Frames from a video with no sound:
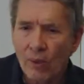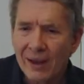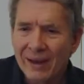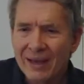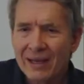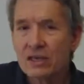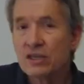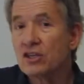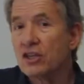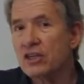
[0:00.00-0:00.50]

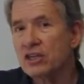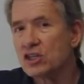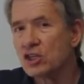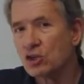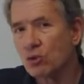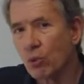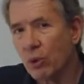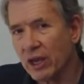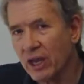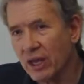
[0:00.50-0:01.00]
is this
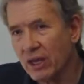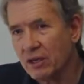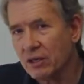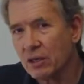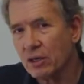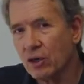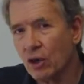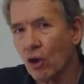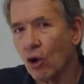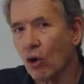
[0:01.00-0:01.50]
sweet?
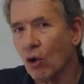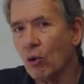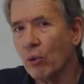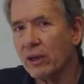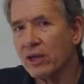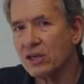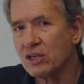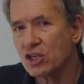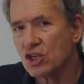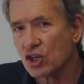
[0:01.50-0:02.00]
No,
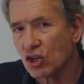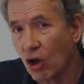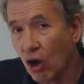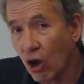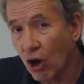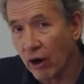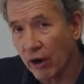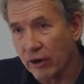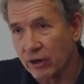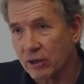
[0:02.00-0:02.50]
it's
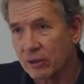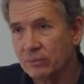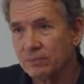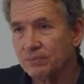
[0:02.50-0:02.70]
tart.